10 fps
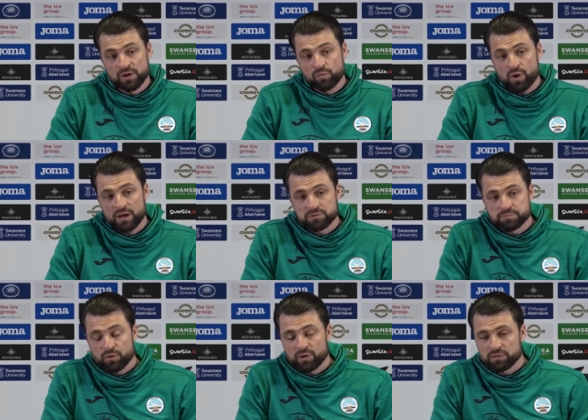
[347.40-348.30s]
why he was
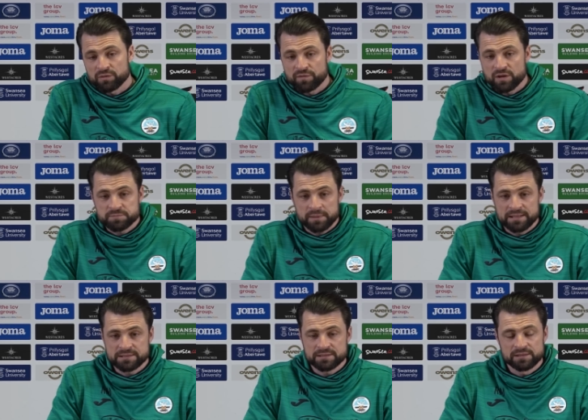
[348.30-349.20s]
brought here in the first
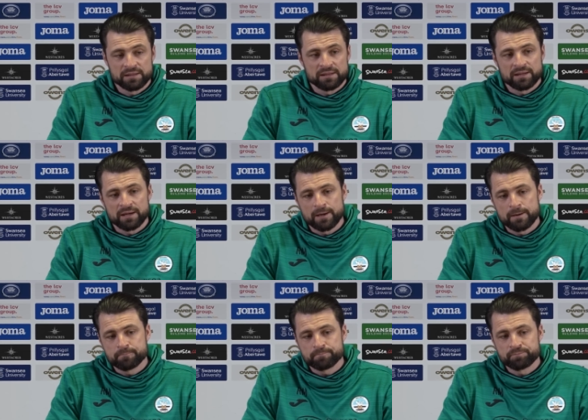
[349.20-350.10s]
place,
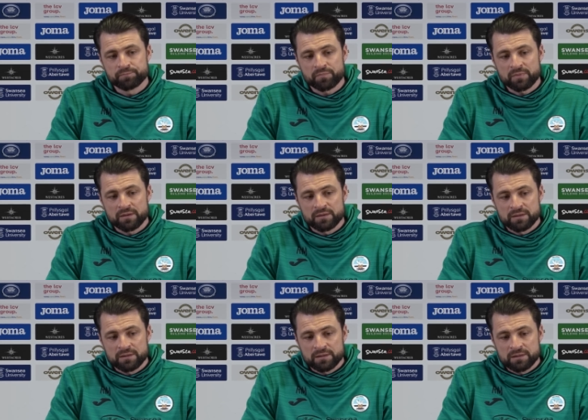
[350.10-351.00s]
um,
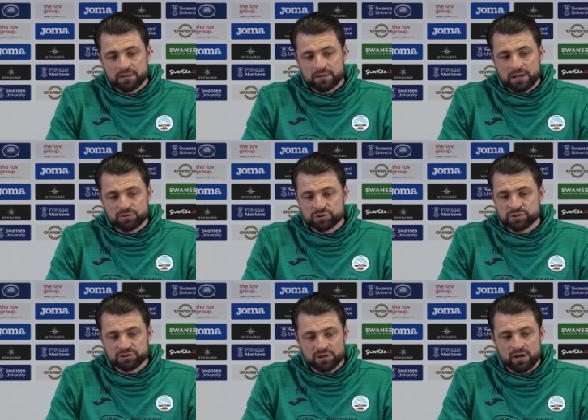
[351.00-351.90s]
and just
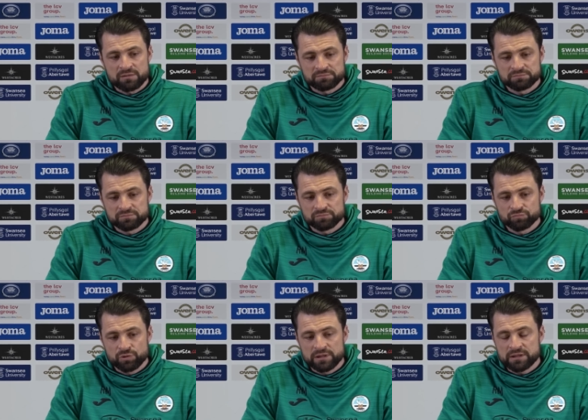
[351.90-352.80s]
to start
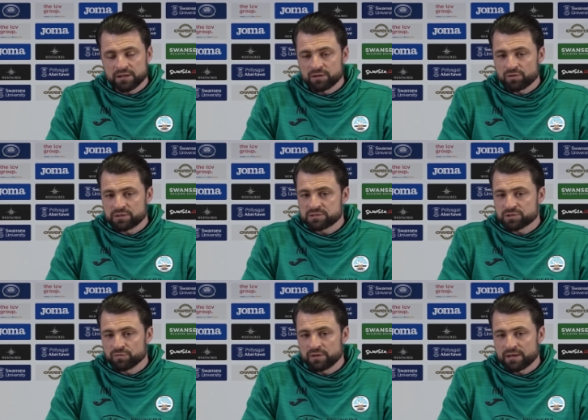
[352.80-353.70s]
really kicking on in his
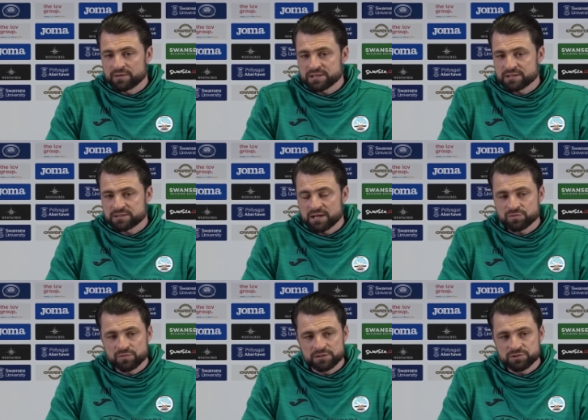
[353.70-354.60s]
career now. He's at a
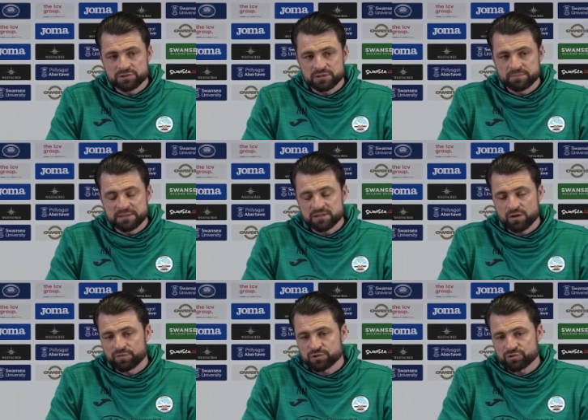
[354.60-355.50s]
stage where he just he's been
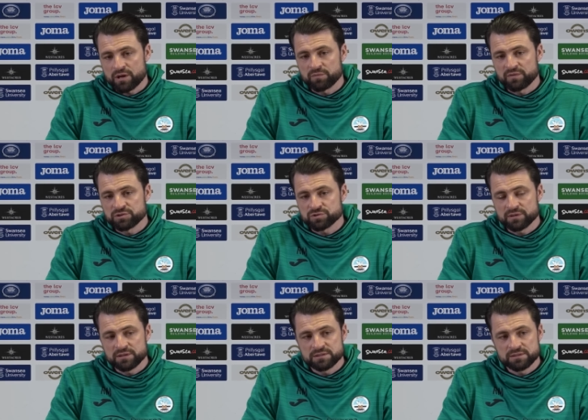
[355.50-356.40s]
so frustrated with
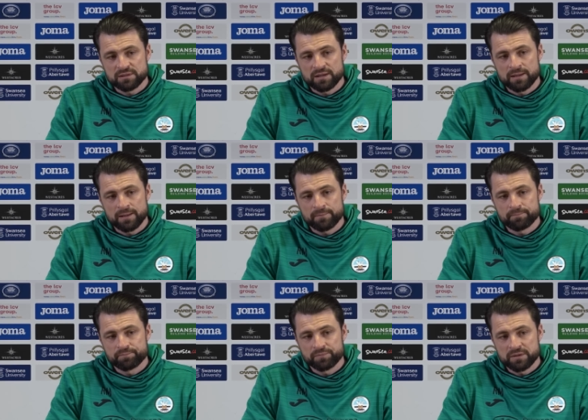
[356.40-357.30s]
injuries.
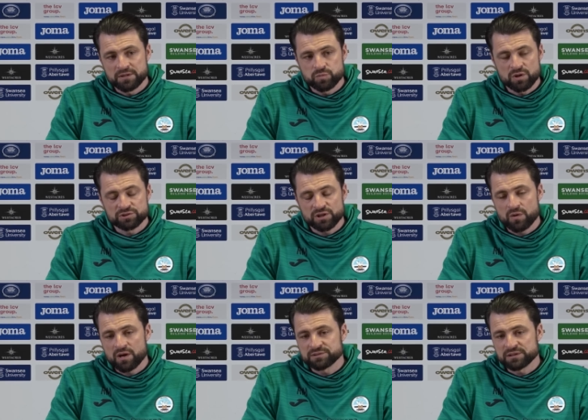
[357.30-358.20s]
Um, he's worked so
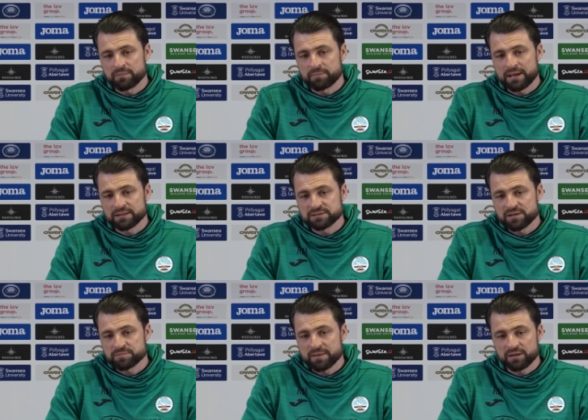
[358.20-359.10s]
hard to get back, so now
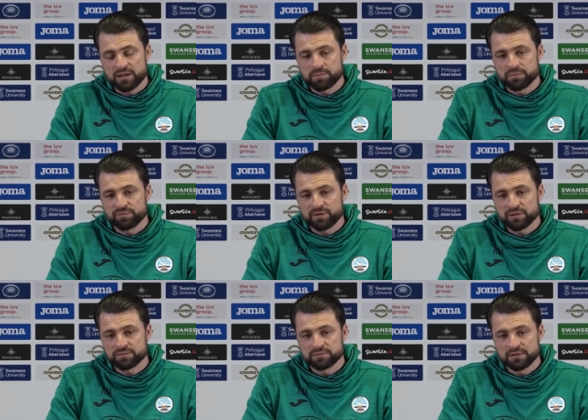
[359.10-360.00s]
it's about keeping him fit
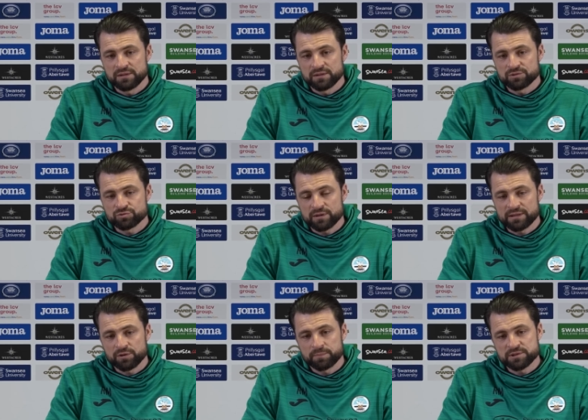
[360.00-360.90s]
and, and trying to
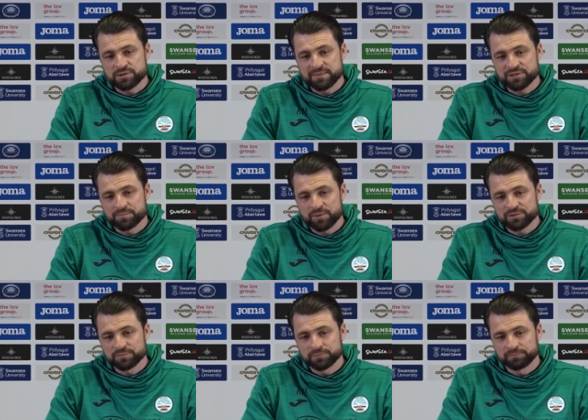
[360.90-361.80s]
get on the pitch as much as
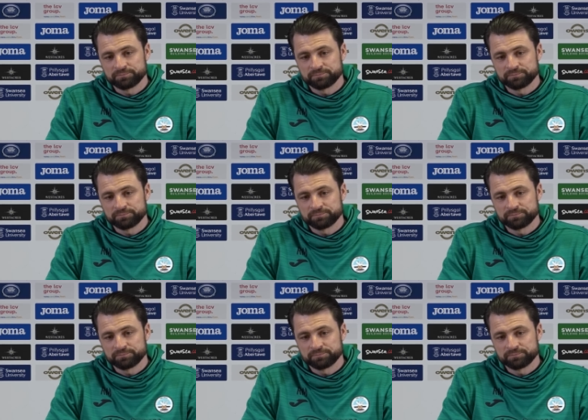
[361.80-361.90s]
possible.